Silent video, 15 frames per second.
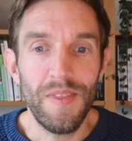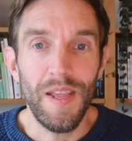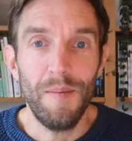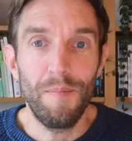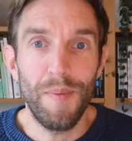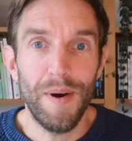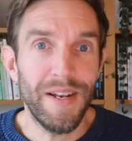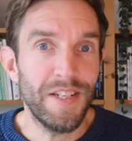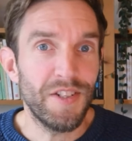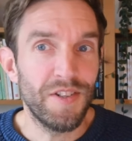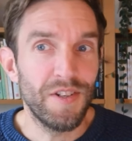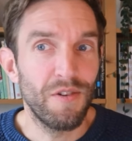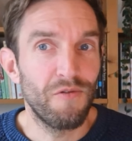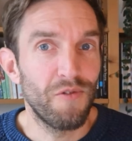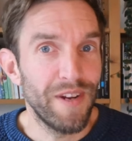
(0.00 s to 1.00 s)
but it
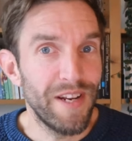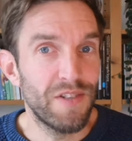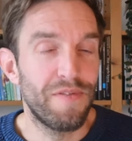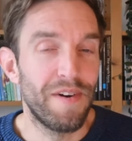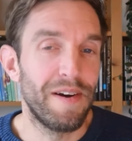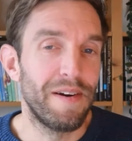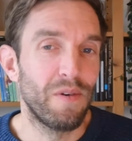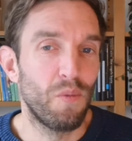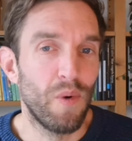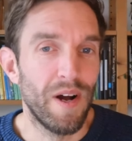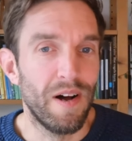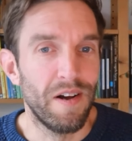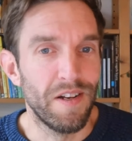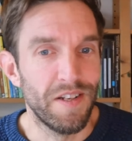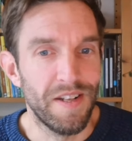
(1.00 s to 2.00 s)
still reads very
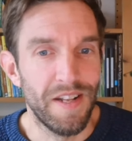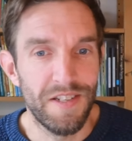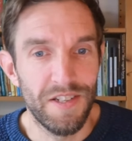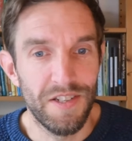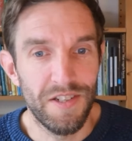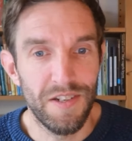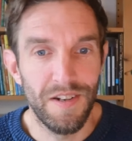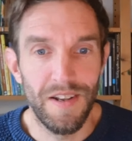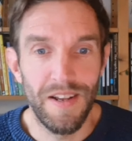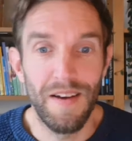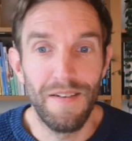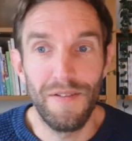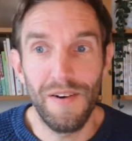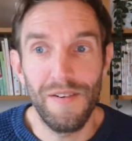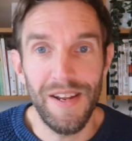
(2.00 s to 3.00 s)
well. And this is an,
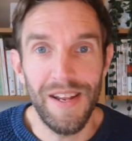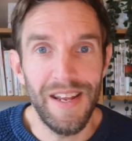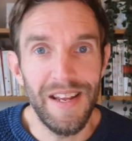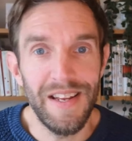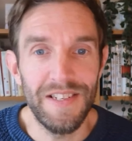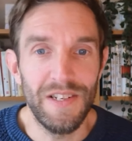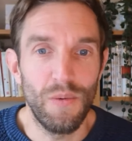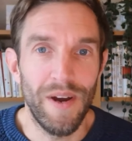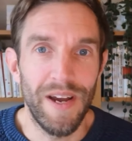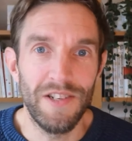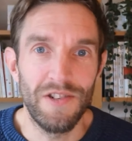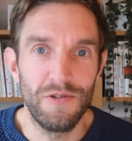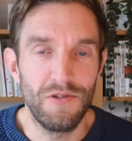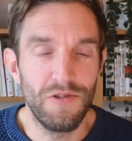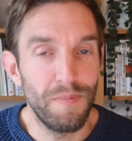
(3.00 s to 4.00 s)
a very easy way
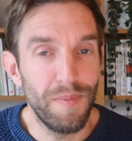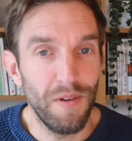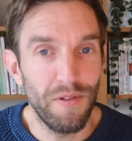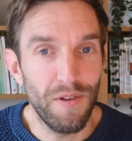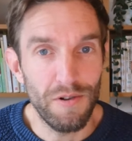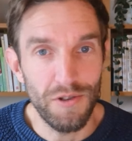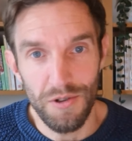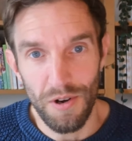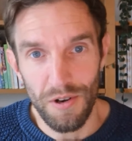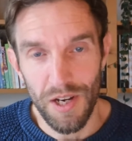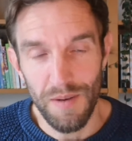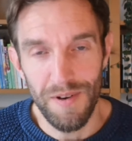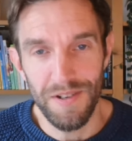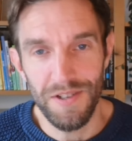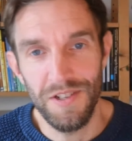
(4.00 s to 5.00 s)
to, to build those
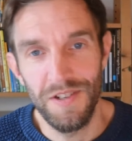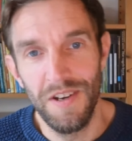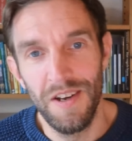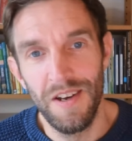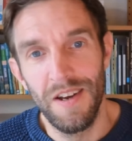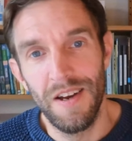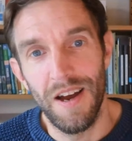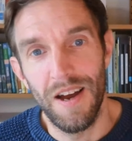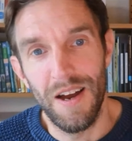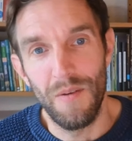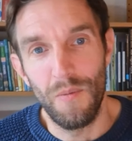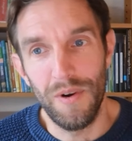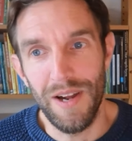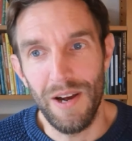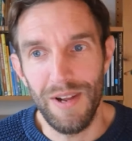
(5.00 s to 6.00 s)
documents uh,
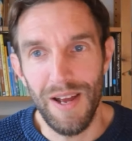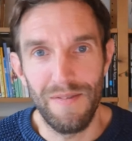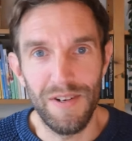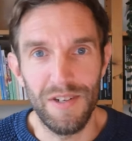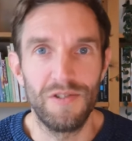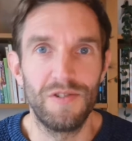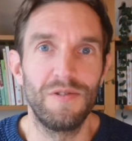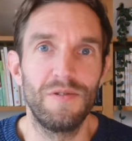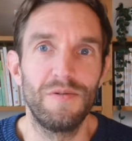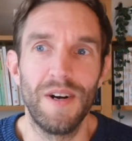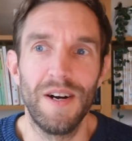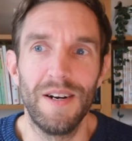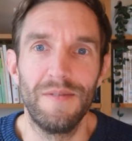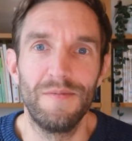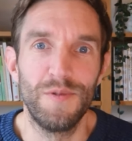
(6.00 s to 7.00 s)
without having to
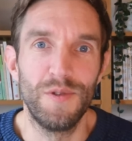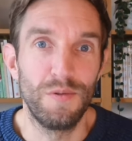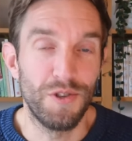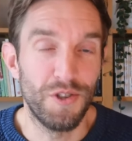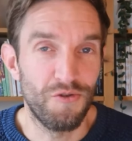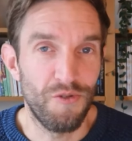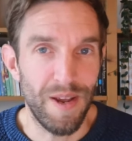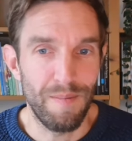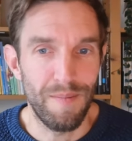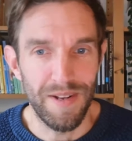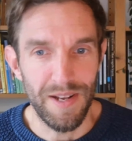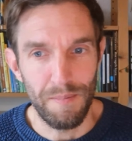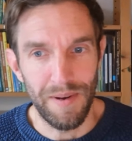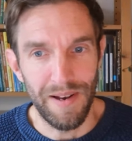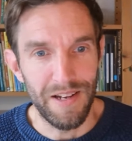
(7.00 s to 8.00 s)
um, do string
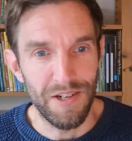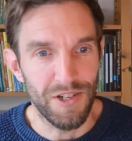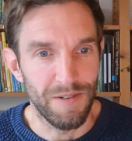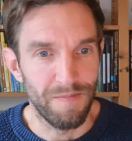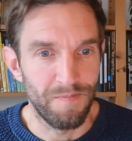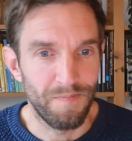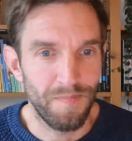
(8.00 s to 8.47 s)
manipulation.